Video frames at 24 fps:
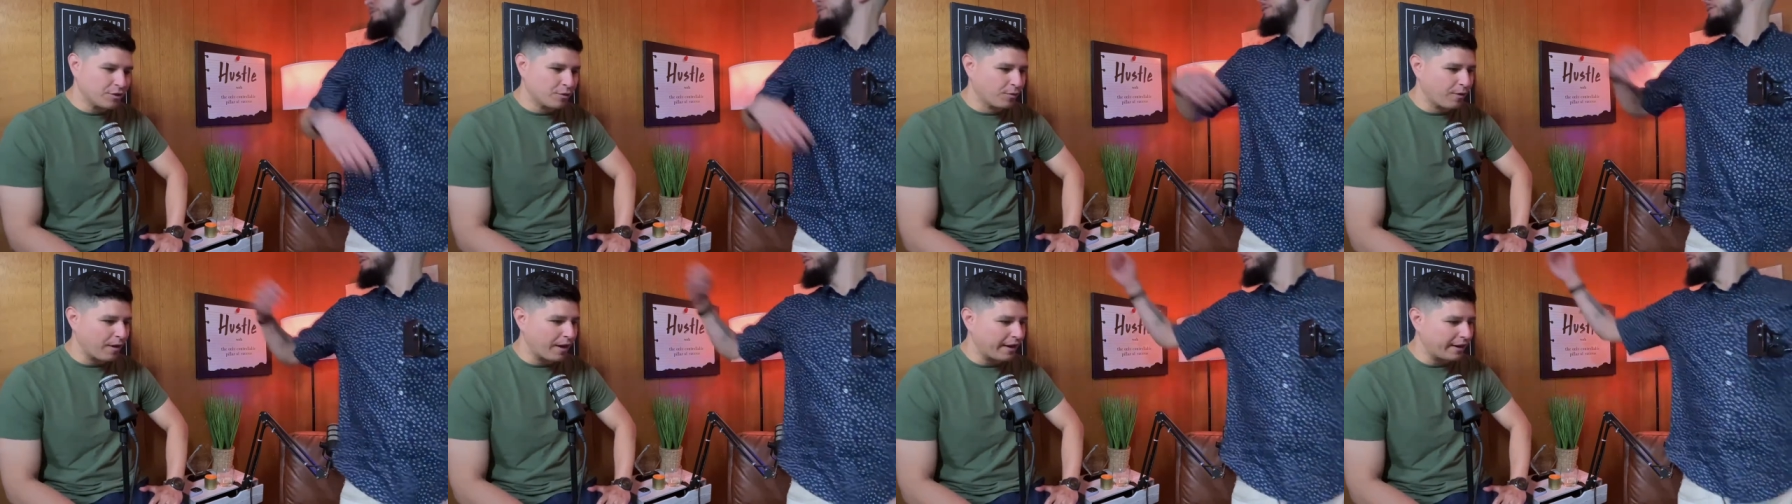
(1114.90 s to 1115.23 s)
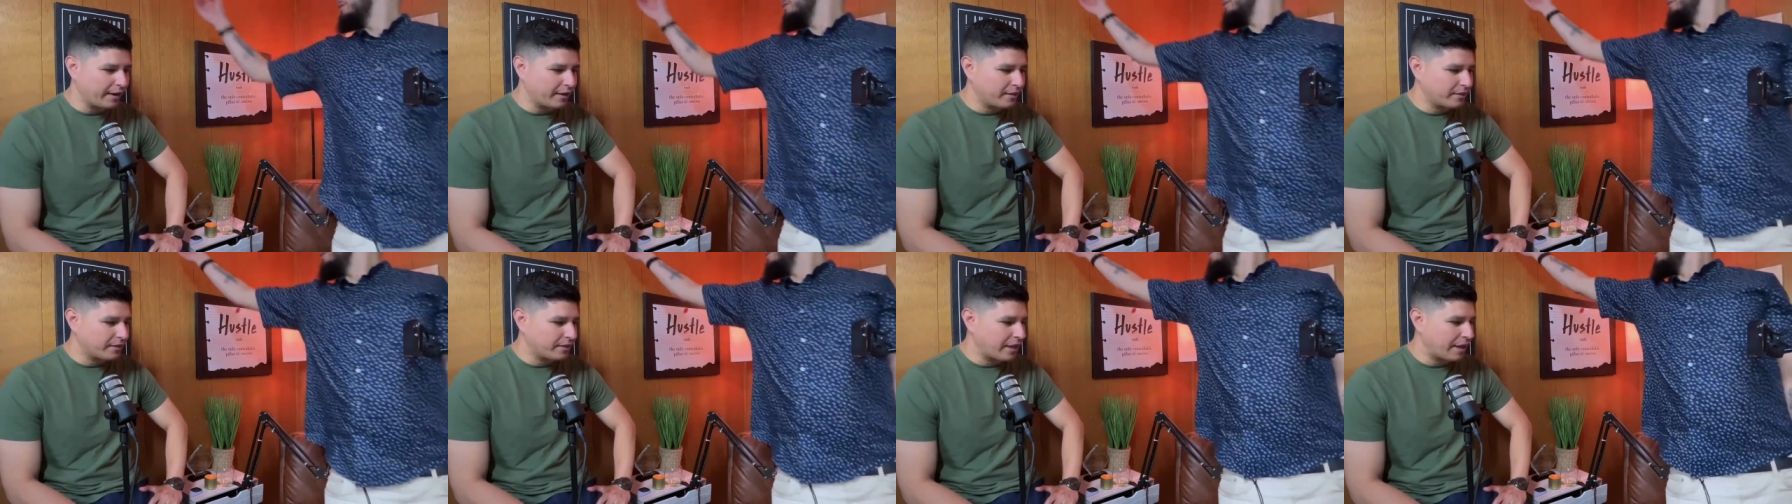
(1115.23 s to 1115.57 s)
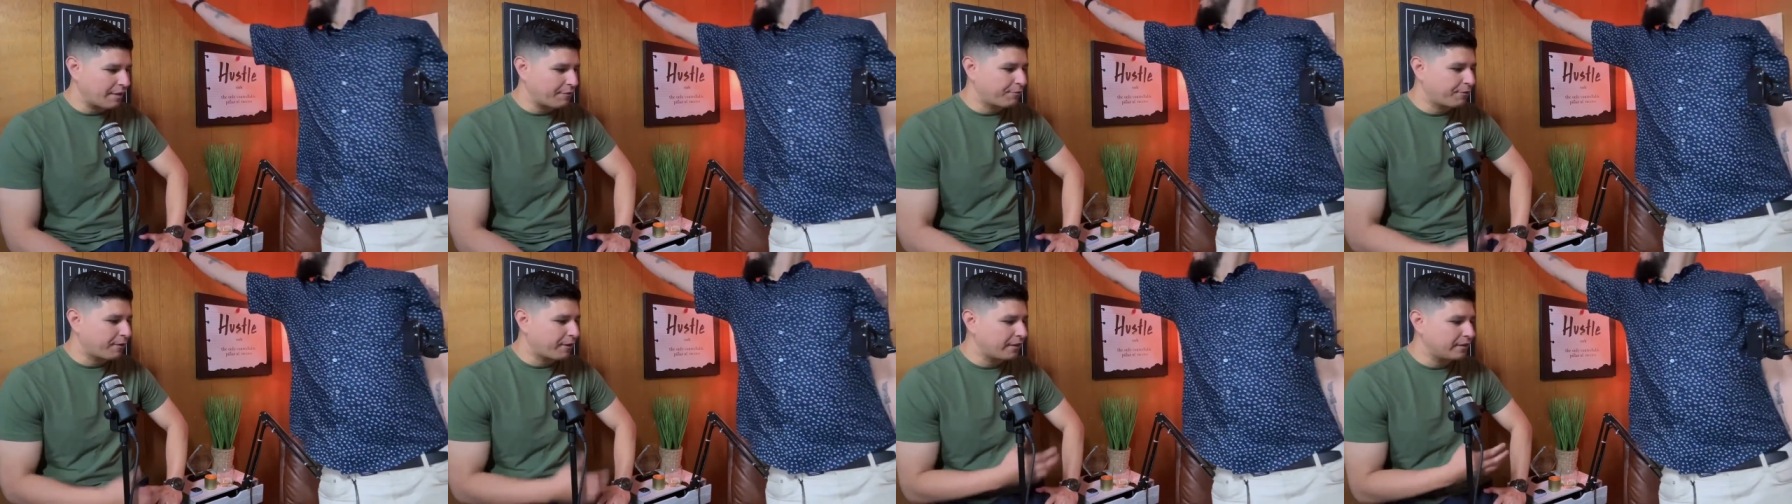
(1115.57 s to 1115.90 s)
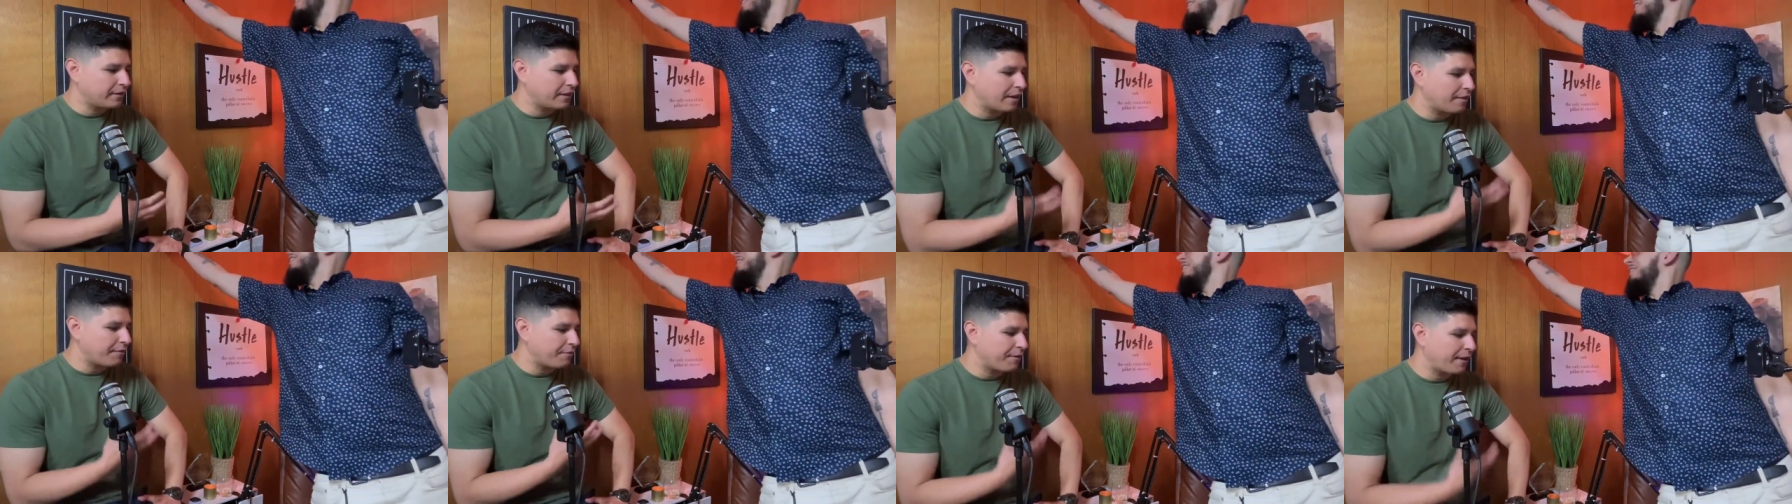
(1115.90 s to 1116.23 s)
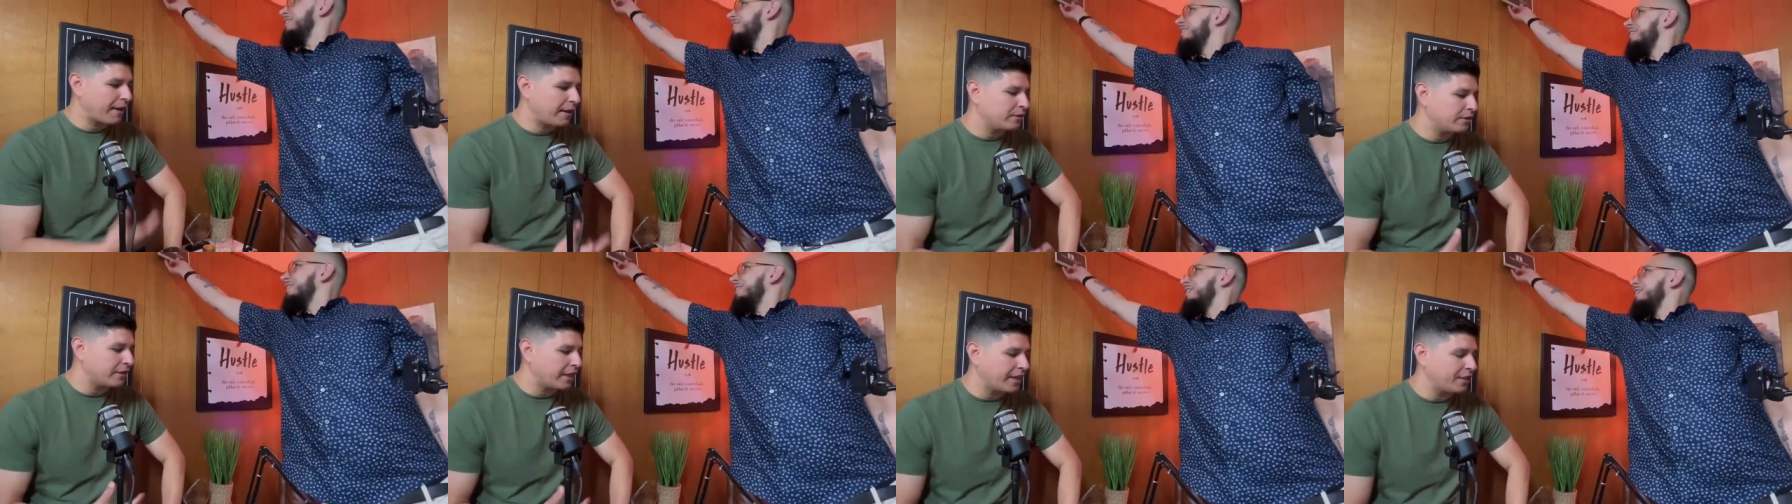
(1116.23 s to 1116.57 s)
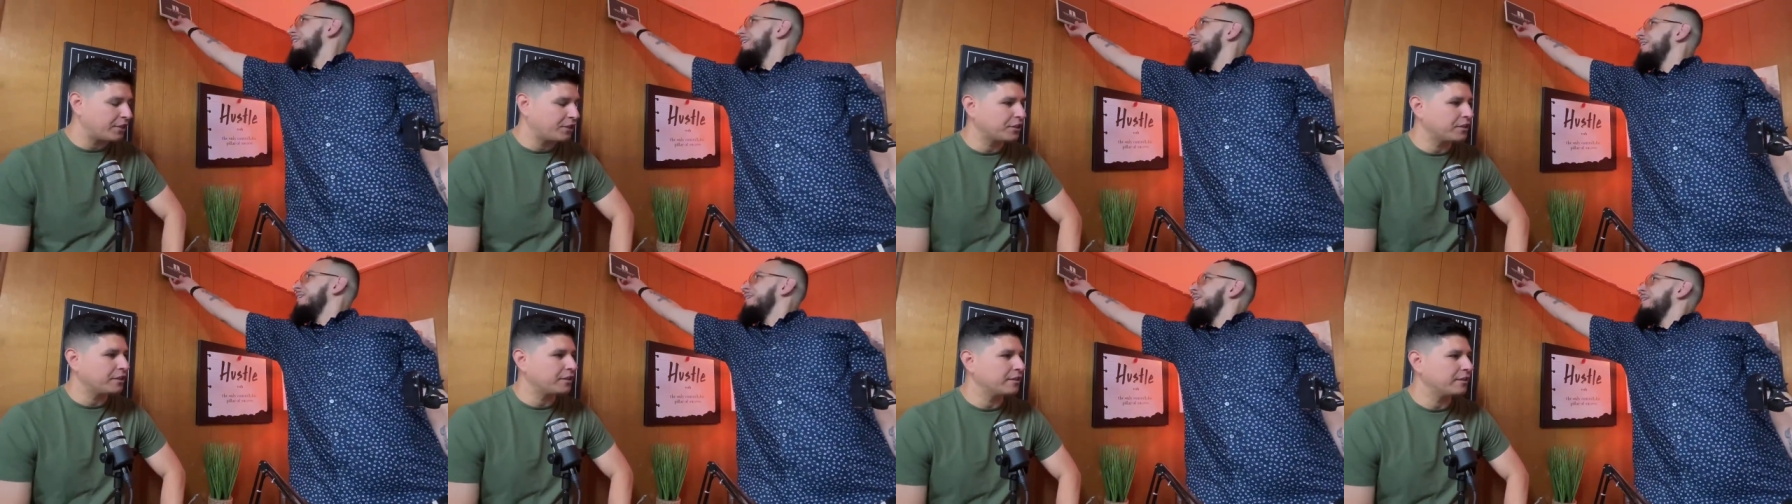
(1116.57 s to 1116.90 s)
right. That that
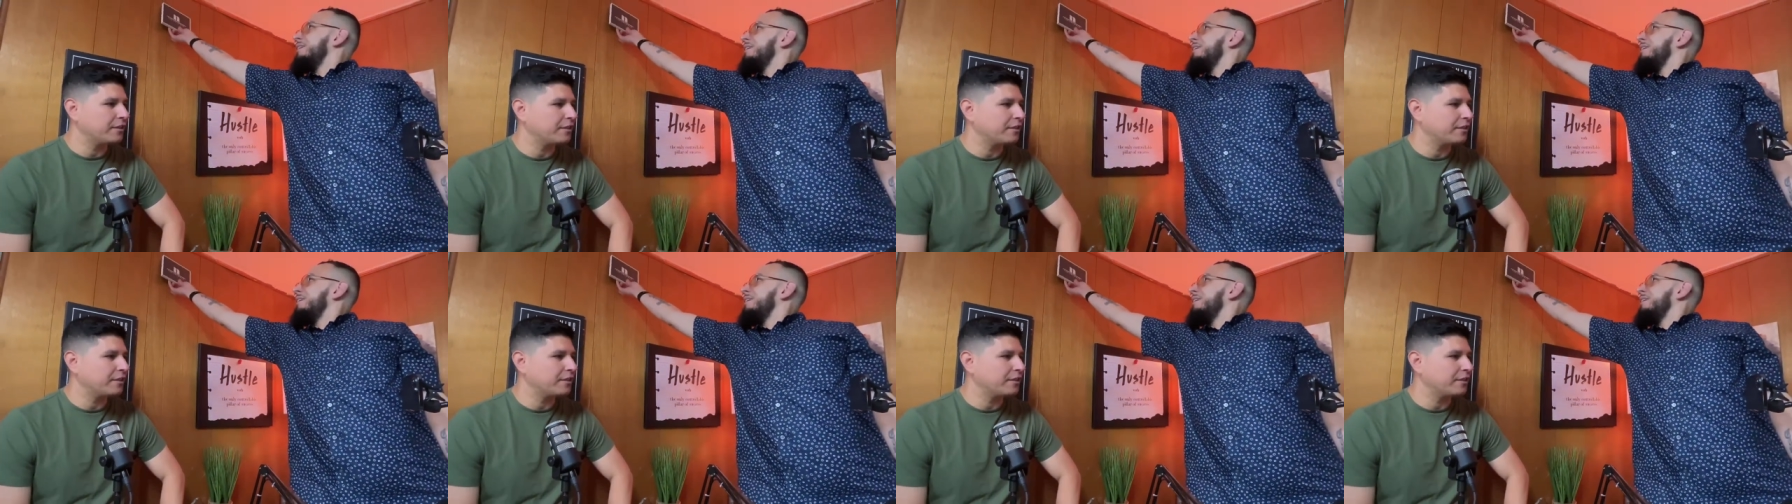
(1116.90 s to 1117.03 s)
foundation,